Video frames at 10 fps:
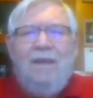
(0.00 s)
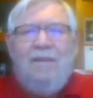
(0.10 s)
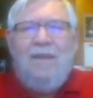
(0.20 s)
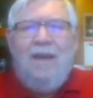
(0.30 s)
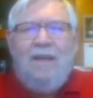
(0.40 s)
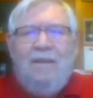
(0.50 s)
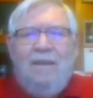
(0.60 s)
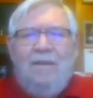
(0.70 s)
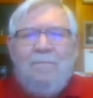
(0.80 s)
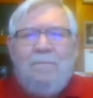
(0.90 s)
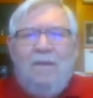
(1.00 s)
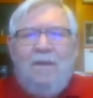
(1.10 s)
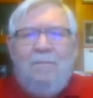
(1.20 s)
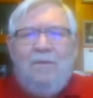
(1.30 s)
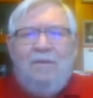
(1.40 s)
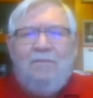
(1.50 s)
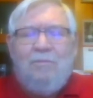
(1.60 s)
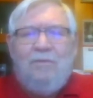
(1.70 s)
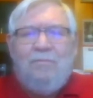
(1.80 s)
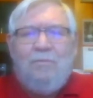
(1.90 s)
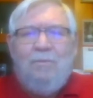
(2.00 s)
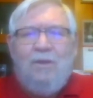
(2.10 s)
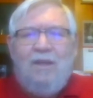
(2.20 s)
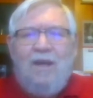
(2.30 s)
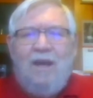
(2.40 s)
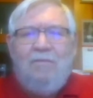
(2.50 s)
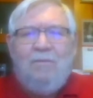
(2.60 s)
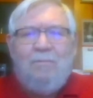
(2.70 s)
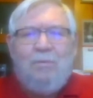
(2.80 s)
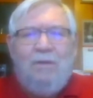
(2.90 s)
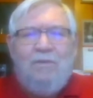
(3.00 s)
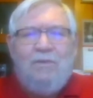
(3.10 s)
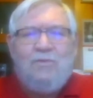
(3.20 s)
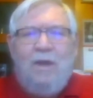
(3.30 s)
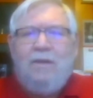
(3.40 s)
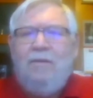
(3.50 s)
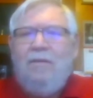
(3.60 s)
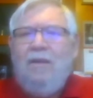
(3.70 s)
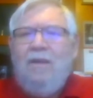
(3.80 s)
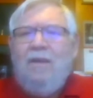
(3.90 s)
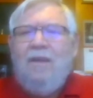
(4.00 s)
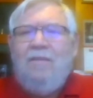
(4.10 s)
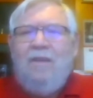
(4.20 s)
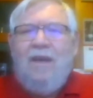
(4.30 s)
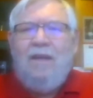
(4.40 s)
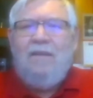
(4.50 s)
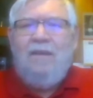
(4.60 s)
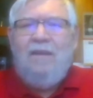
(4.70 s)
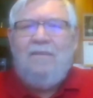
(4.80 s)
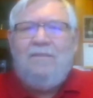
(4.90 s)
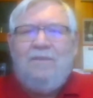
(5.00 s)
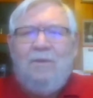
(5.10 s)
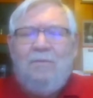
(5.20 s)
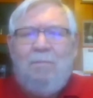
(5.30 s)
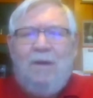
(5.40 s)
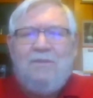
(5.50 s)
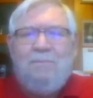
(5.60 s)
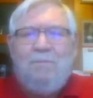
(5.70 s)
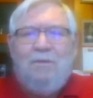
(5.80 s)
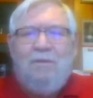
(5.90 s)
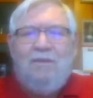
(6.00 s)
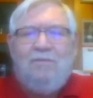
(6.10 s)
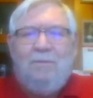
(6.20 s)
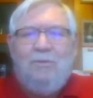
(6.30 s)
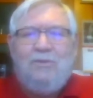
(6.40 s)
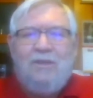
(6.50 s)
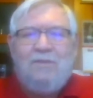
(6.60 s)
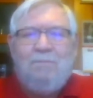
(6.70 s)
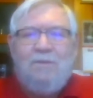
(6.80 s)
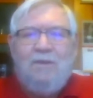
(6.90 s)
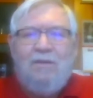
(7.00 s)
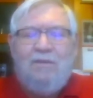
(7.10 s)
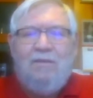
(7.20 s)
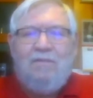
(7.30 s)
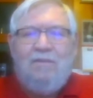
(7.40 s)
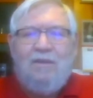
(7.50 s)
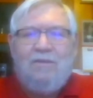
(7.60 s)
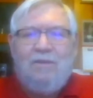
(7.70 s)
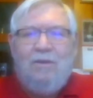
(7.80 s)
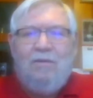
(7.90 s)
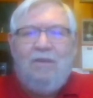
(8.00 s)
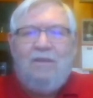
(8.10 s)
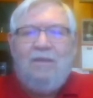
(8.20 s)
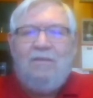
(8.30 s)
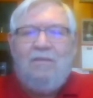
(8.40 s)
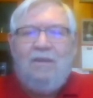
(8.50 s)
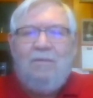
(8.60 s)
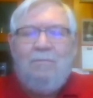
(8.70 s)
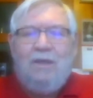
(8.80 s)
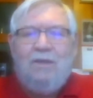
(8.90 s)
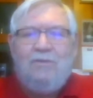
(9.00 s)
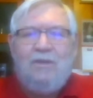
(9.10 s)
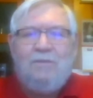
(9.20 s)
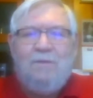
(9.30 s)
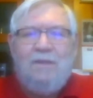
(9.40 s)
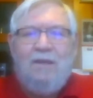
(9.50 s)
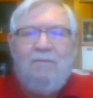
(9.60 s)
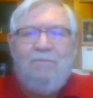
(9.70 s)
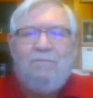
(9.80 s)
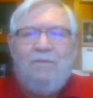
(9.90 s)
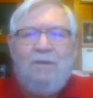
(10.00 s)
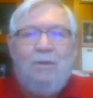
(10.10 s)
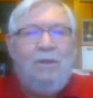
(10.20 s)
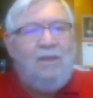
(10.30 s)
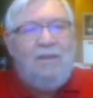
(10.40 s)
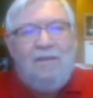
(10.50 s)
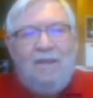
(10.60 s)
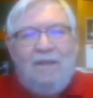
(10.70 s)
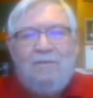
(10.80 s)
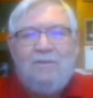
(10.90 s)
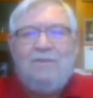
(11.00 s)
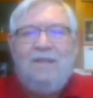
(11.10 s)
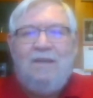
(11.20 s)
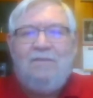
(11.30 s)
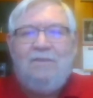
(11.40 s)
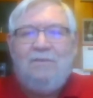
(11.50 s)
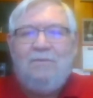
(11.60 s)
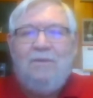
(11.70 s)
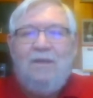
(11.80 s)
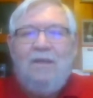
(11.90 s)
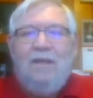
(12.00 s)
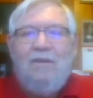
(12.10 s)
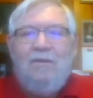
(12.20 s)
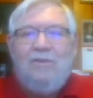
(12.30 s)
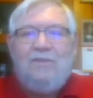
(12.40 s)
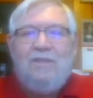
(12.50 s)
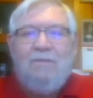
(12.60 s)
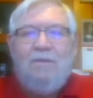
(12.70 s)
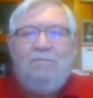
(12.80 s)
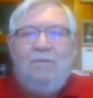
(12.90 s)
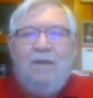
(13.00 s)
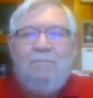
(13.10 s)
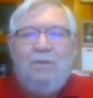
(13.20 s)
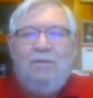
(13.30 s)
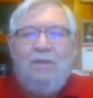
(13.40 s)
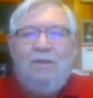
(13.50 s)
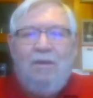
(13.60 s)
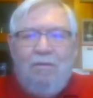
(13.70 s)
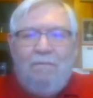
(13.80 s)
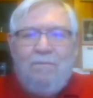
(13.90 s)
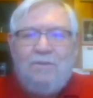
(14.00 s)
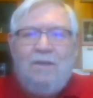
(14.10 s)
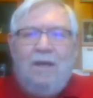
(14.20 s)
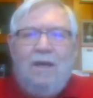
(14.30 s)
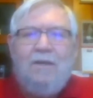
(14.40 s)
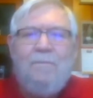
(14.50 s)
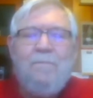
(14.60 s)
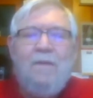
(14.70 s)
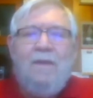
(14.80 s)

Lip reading: and that 3 or 4 million higher than the previous record, and so the possibility of some adjustment there did occur. They did make an adjustment down to 15 million, and that took us down to 175 million carryover stock.